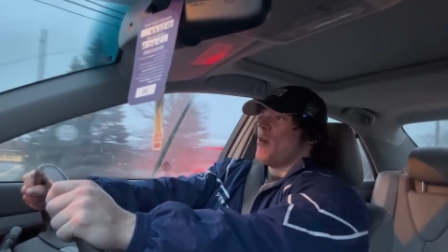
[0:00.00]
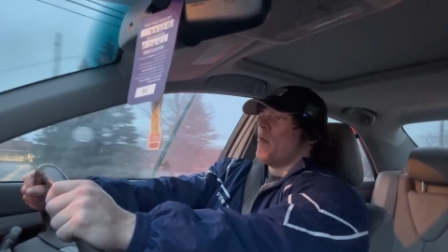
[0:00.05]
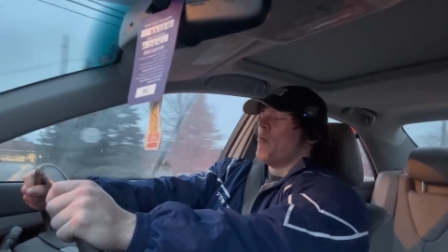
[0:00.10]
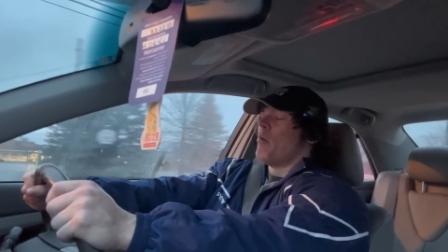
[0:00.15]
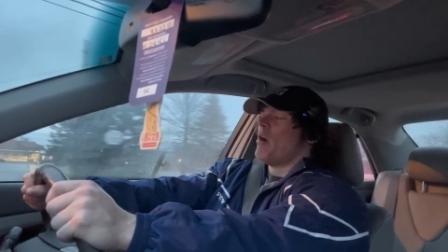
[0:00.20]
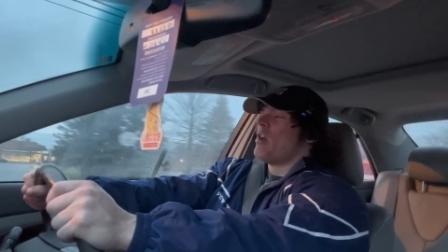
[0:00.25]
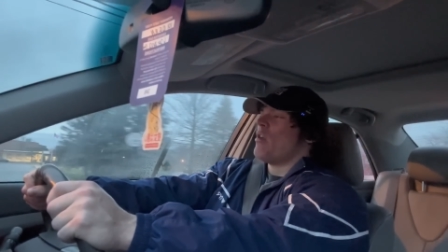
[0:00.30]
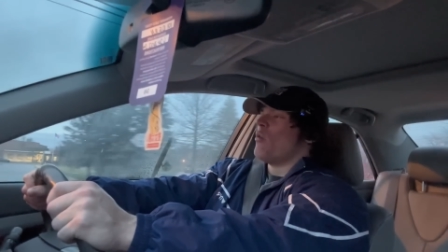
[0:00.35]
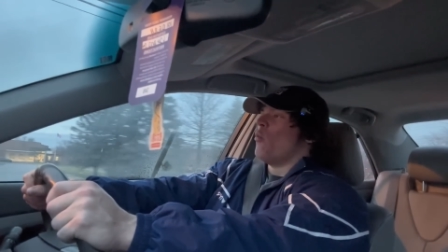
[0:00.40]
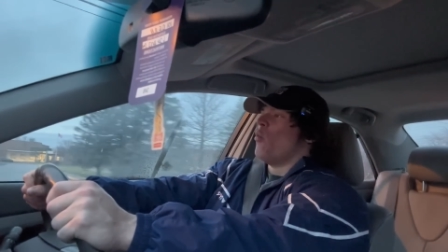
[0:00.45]

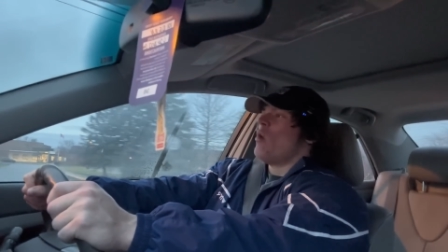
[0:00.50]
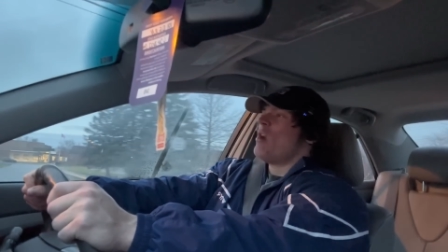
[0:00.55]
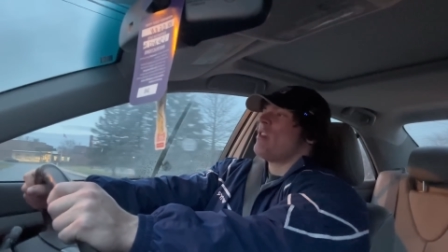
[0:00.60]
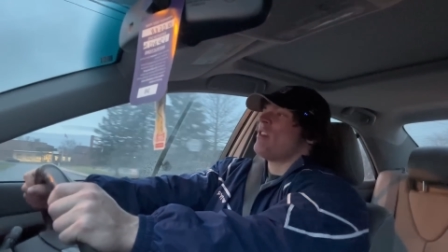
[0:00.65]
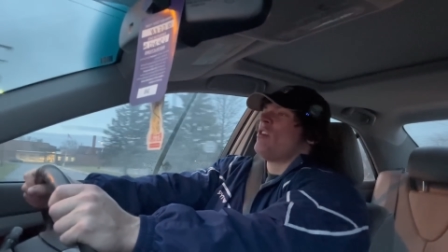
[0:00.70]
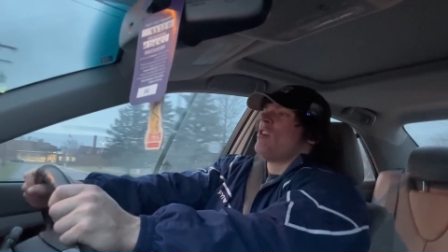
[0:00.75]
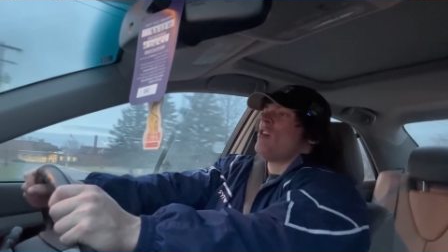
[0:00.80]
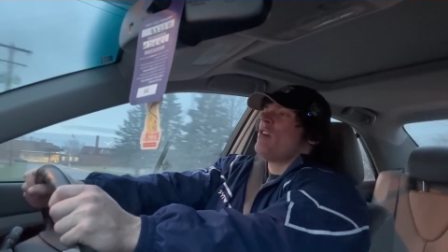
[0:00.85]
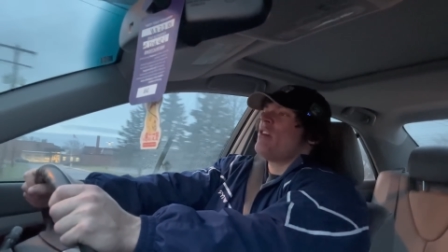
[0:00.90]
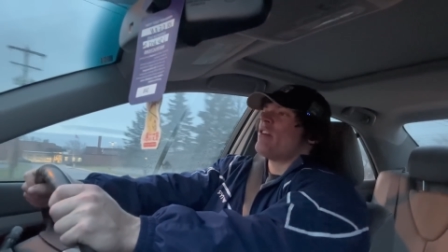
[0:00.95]
But what
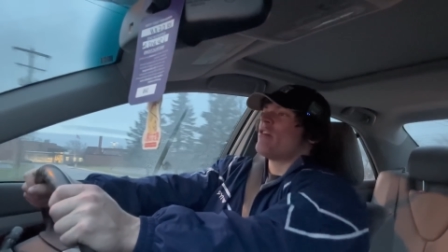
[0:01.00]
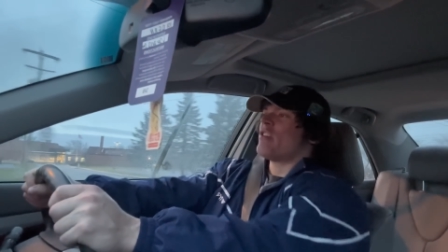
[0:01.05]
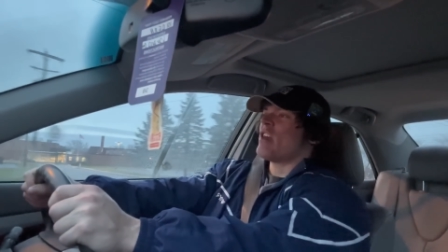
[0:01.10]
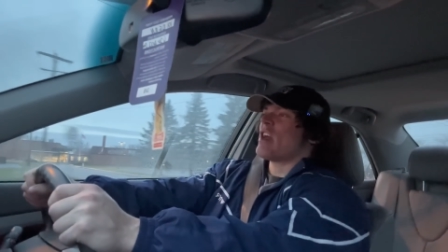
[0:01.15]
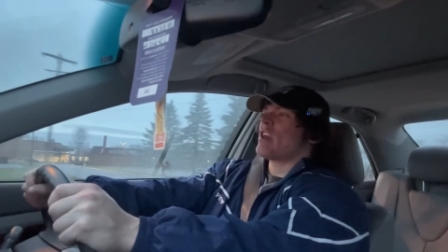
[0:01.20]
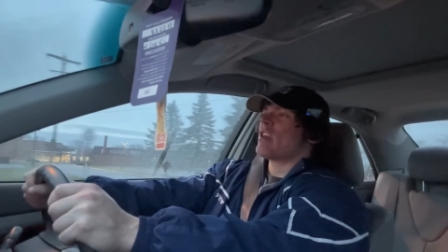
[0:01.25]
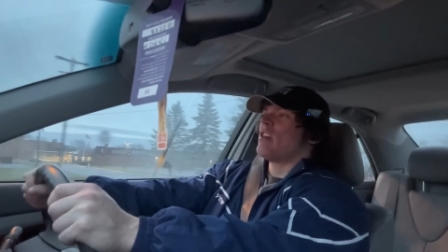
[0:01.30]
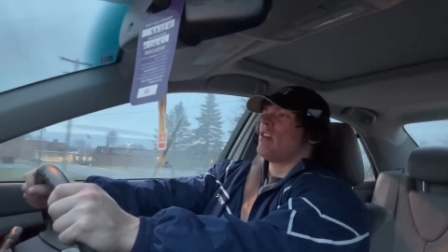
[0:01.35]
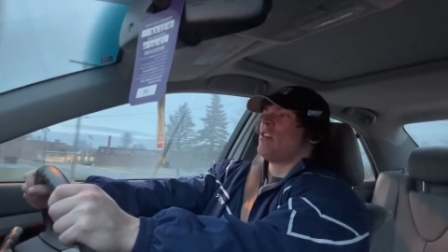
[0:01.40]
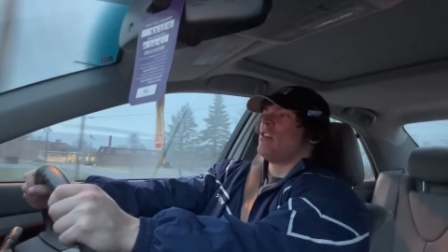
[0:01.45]
good is
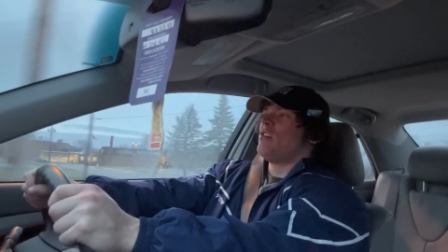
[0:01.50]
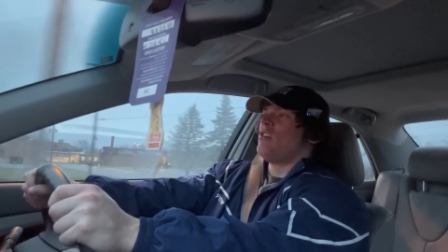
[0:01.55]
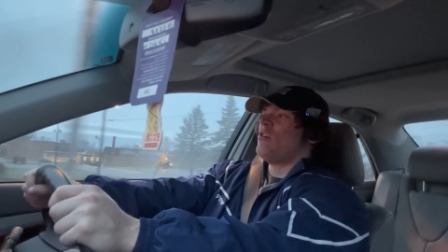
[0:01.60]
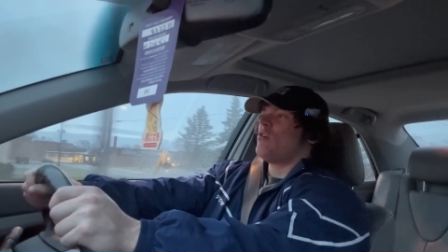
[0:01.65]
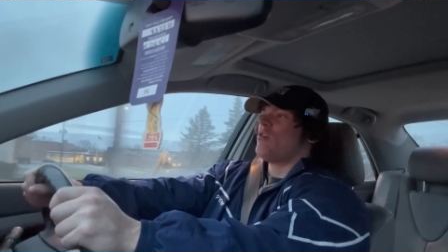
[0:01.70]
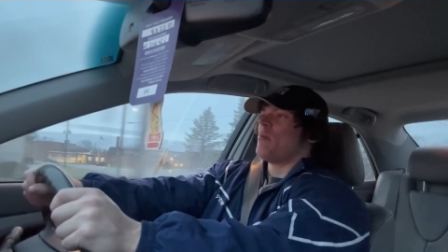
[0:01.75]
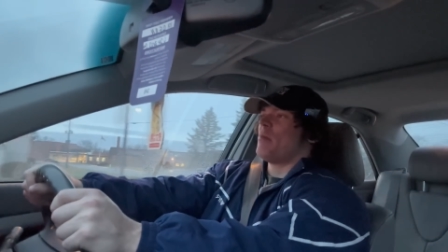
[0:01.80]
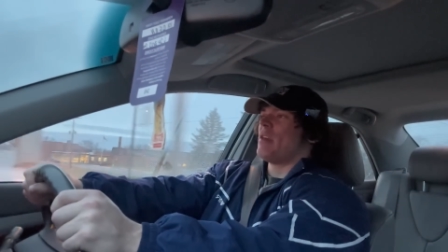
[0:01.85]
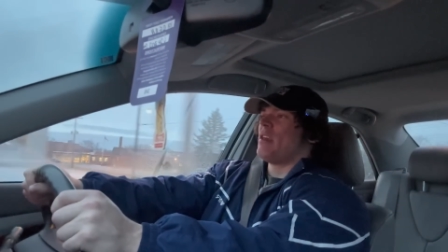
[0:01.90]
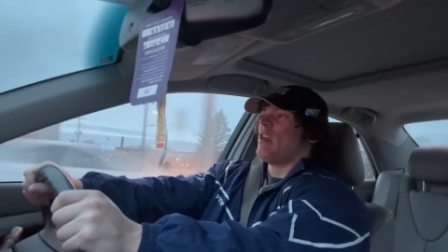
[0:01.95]
that going to do
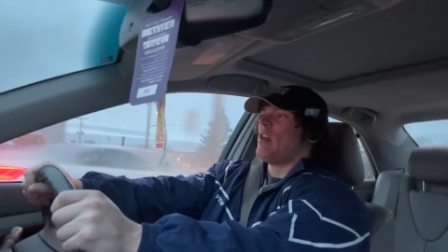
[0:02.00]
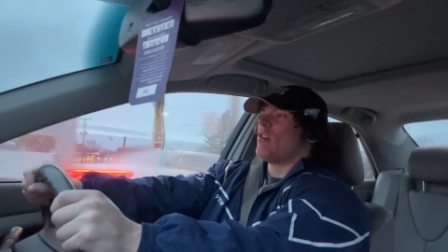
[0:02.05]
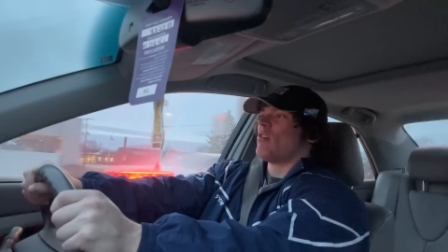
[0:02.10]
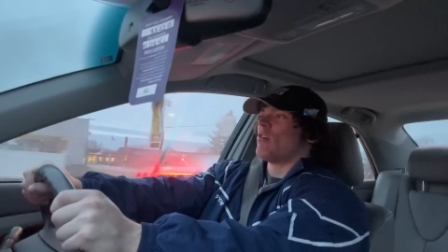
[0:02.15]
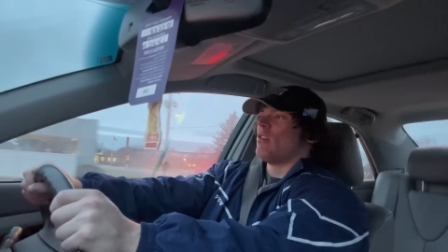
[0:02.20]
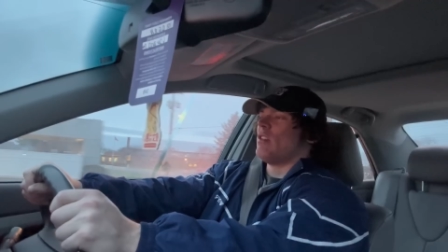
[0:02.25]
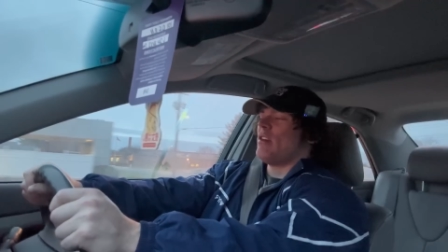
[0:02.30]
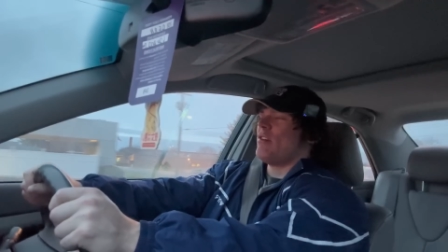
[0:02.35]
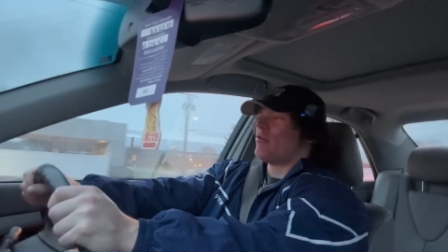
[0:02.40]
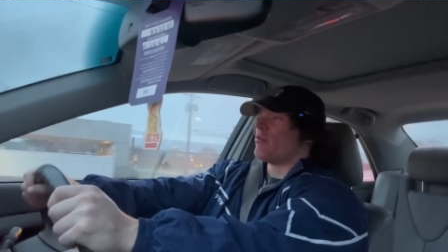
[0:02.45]
the beginner
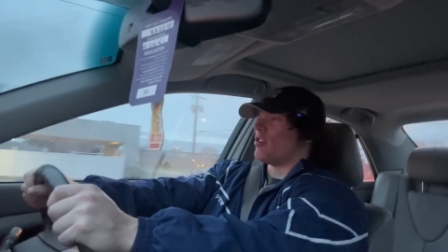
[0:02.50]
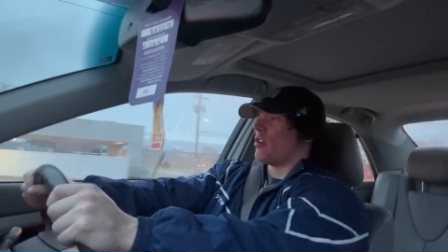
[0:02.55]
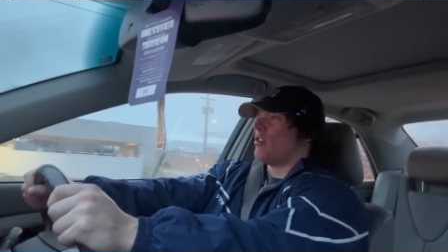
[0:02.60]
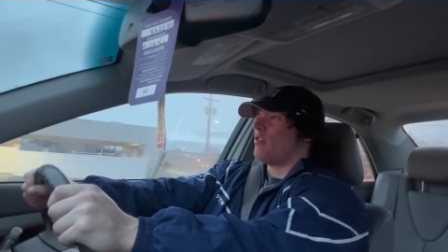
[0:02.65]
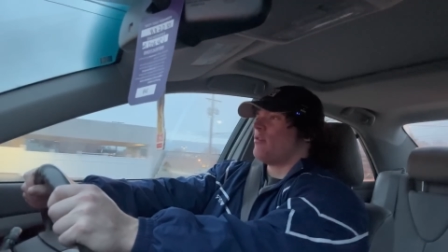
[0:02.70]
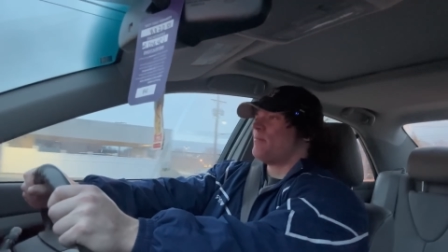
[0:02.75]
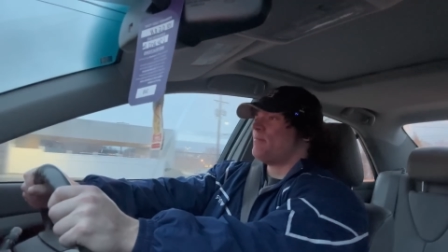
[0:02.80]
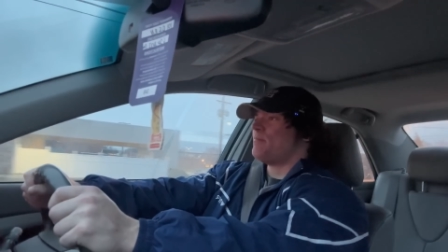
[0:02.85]
lifter